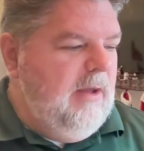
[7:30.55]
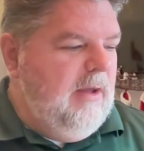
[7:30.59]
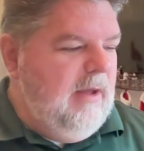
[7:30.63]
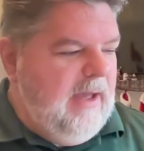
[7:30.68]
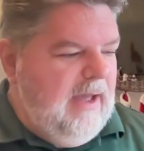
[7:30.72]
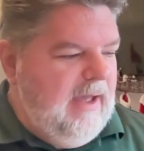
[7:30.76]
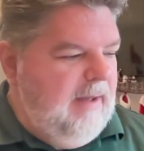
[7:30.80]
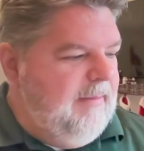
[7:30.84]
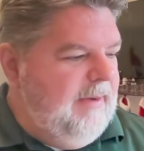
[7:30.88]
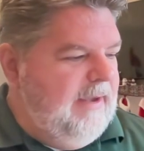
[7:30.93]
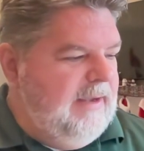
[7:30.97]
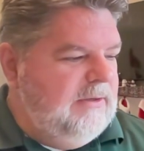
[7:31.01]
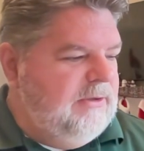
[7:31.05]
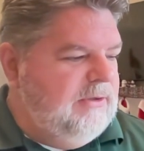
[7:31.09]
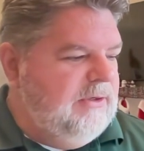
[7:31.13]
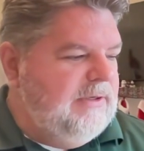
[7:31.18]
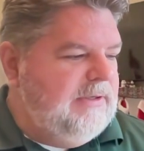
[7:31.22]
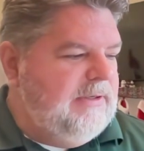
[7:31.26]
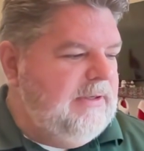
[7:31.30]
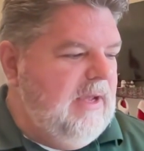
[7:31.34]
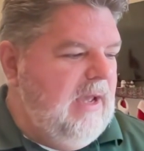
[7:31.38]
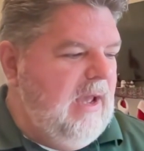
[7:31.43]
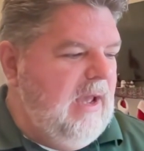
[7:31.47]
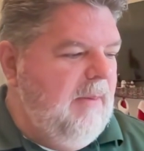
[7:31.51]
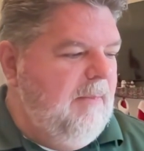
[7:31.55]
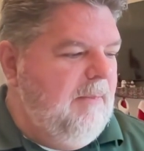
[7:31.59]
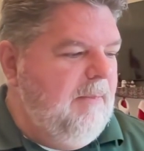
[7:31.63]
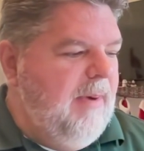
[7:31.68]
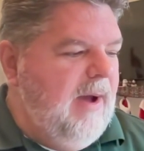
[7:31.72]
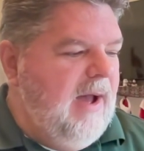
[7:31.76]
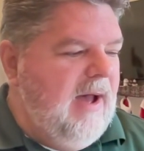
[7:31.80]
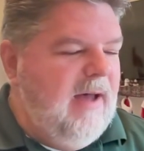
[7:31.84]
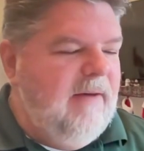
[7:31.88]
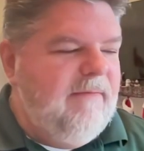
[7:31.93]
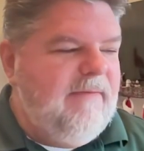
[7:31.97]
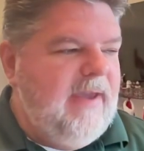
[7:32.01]
I mean, just
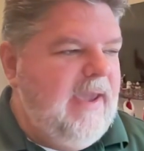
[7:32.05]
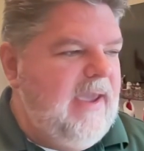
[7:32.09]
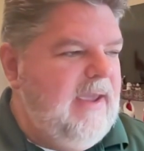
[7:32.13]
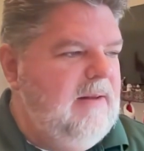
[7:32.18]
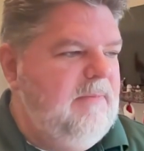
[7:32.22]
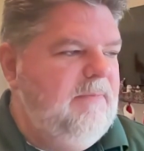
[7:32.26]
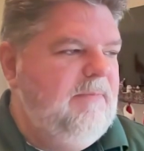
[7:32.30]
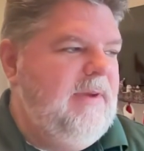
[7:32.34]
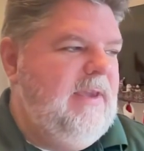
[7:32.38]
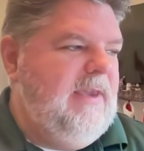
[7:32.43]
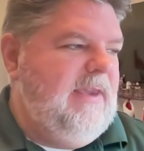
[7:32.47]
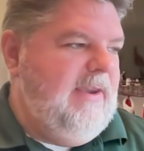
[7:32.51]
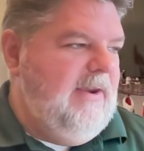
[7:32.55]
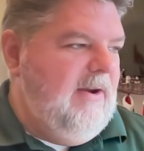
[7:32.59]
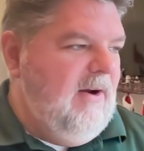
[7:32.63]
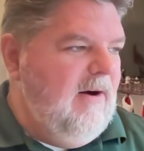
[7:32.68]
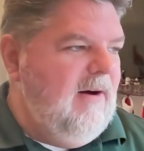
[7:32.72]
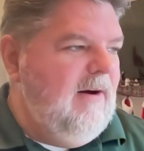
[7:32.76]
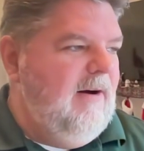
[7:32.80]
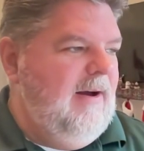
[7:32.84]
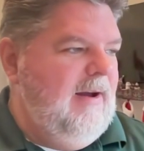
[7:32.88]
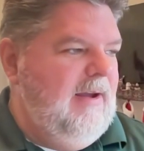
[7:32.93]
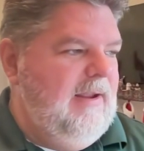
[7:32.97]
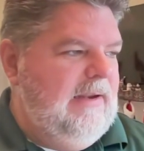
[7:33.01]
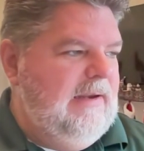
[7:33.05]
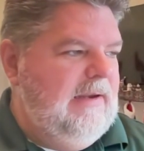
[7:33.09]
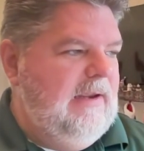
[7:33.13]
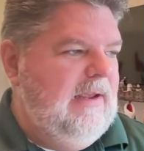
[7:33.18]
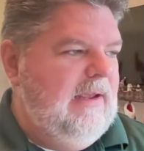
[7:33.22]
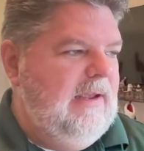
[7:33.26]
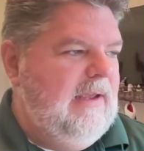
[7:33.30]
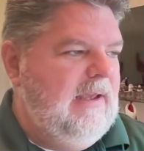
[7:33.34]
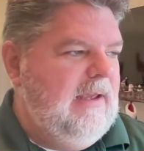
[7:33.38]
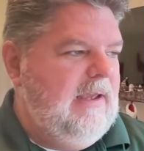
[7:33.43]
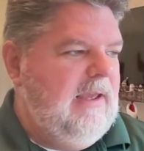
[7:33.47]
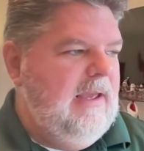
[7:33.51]
above and beyond.
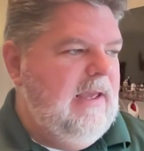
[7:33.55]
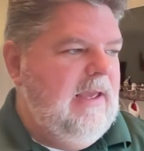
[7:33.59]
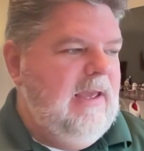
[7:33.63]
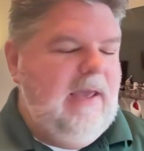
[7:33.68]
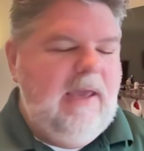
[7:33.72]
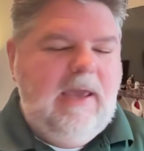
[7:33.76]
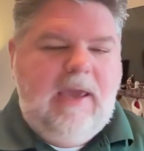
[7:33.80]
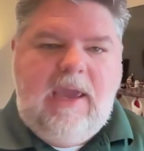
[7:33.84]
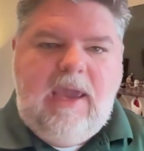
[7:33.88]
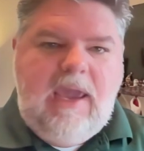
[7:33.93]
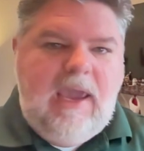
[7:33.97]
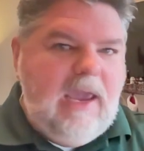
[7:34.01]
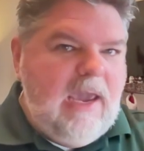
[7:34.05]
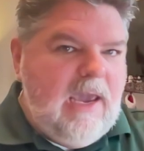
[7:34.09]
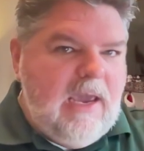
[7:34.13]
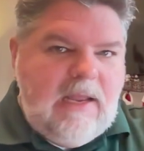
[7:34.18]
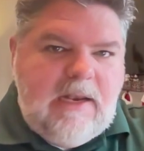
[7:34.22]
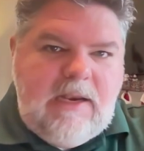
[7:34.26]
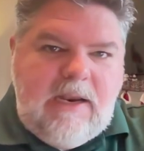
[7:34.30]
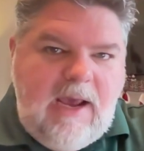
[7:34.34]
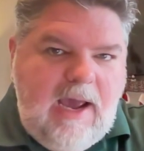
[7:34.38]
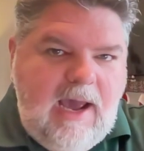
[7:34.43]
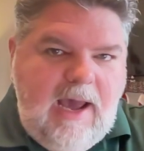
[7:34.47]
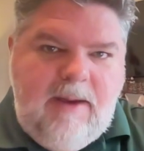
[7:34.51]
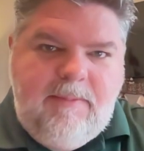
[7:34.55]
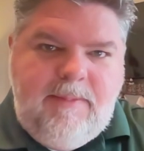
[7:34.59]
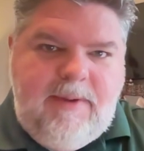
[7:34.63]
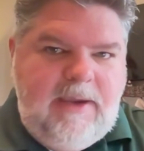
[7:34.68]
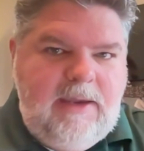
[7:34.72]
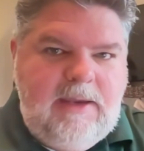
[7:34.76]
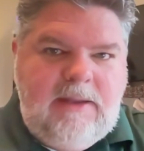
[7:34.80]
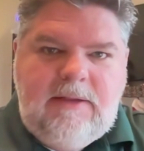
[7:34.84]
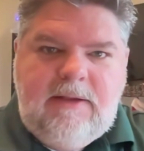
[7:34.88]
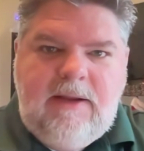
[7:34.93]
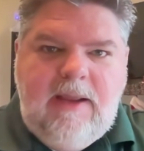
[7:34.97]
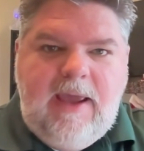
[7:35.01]
And I
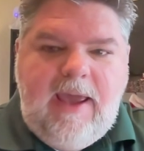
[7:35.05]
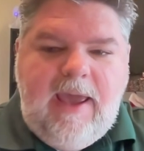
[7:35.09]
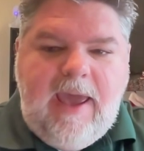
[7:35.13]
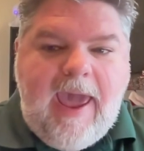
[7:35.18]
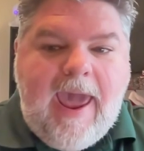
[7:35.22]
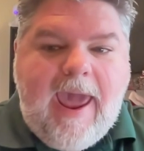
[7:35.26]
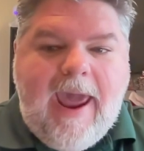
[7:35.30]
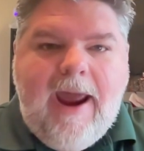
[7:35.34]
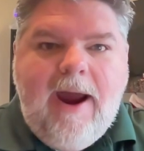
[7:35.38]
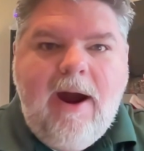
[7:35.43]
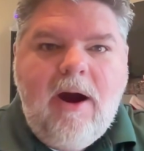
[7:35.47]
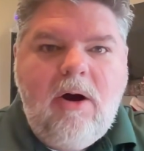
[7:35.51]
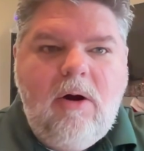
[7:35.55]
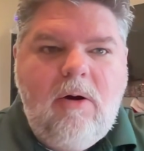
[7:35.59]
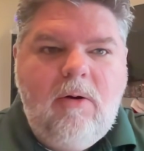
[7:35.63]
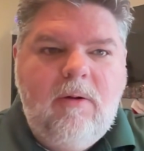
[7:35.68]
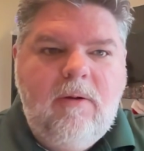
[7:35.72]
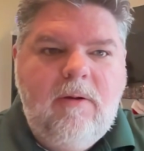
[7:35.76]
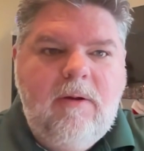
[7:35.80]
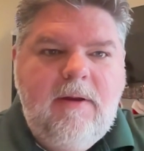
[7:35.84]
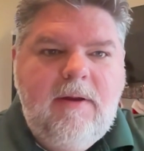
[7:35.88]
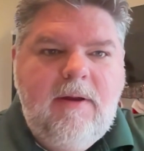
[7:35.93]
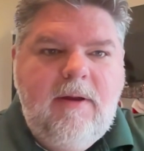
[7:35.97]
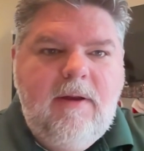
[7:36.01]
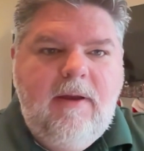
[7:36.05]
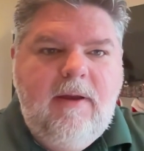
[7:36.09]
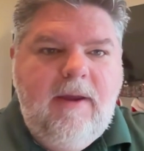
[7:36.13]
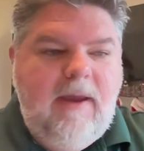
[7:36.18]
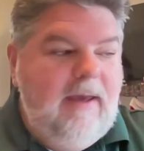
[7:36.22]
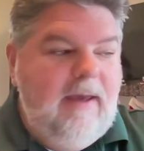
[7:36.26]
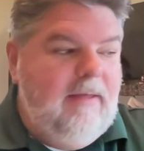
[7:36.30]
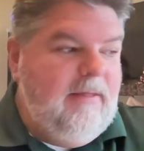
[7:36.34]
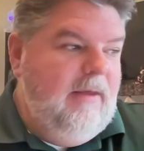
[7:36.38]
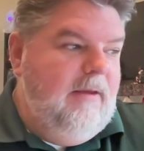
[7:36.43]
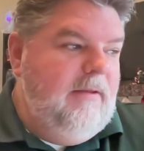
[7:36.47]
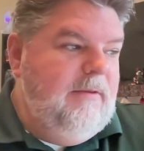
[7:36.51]
mean, how,
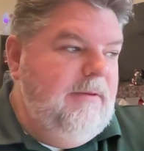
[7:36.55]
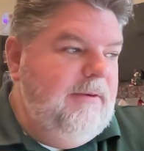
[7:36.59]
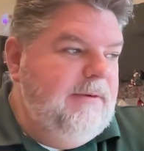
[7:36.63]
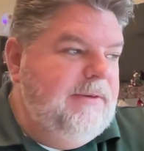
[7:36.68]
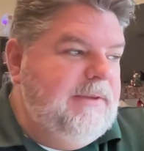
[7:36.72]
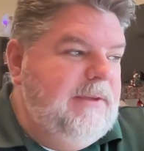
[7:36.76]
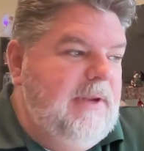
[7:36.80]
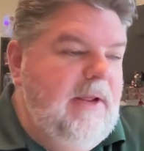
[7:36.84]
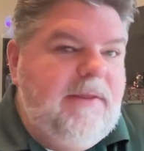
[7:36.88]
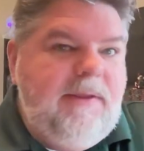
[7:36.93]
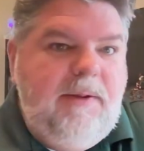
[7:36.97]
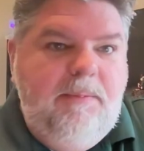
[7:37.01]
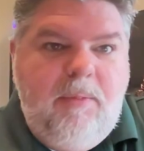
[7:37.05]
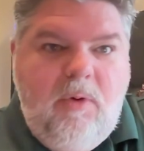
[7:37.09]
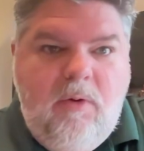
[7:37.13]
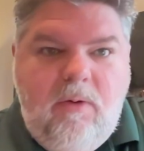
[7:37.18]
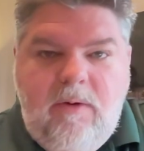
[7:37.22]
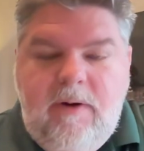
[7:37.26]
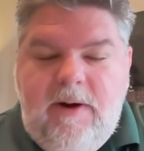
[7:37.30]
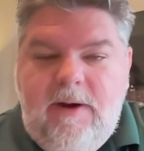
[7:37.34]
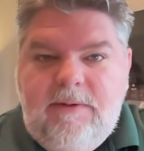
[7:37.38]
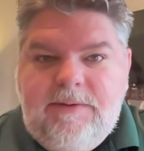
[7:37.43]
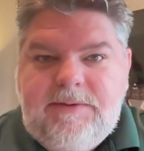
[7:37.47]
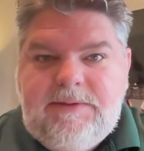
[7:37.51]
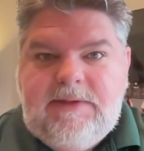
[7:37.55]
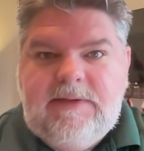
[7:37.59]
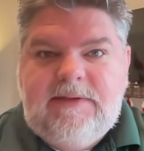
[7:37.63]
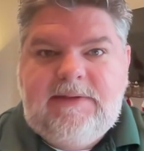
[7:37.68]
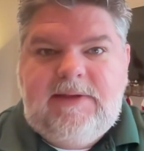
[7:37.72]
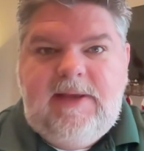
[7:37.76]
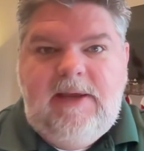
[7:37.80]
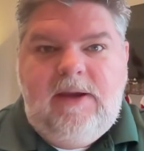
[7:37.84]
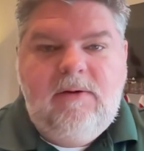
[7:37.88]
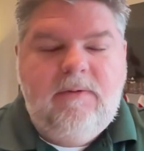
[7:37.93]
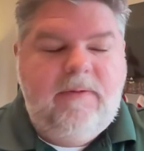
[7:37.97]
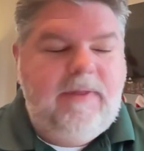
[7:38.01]
there's nothing more else to
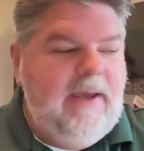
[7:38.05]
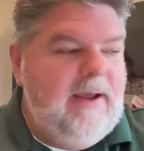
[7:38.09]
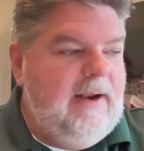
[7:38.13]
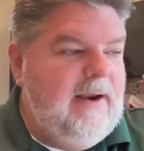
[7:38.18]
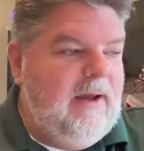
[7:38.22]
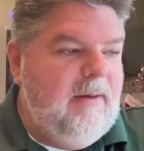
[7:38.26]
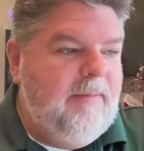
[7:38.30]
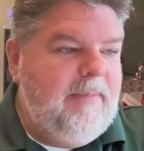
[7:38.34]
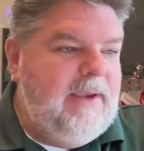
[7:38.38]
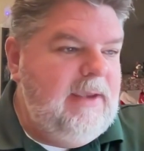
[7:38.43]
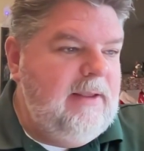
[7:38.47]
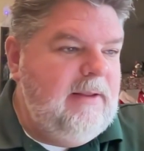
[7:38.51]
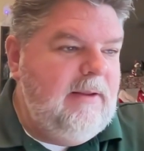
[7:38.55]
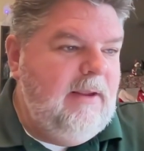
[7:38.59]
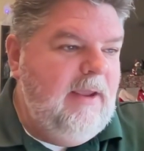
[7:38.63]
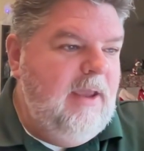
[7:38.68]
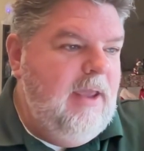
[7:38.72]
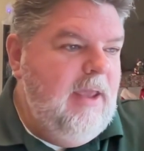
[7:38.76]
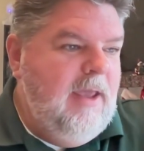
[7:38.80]
say on that. I mean,